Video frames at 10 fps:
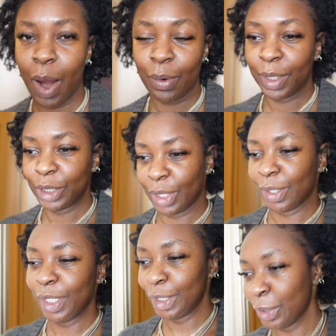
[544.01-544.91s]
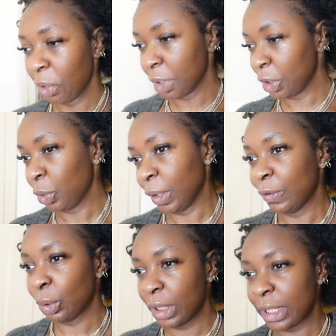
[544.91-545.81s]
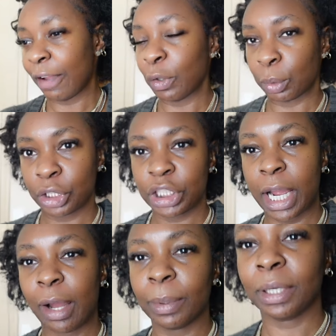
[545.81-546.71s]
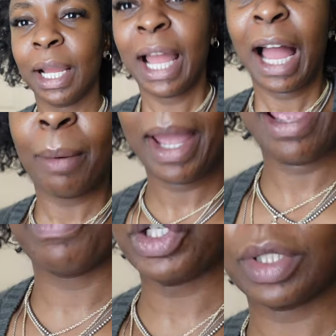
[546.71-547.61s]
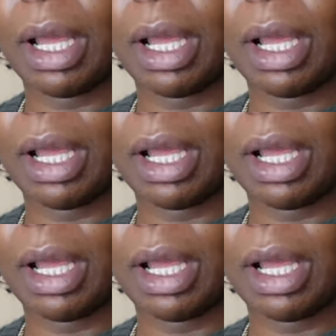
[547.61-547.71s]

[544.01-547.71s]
All right, y'all. It's currently 12:27. We're showered. I'm halfway dressed.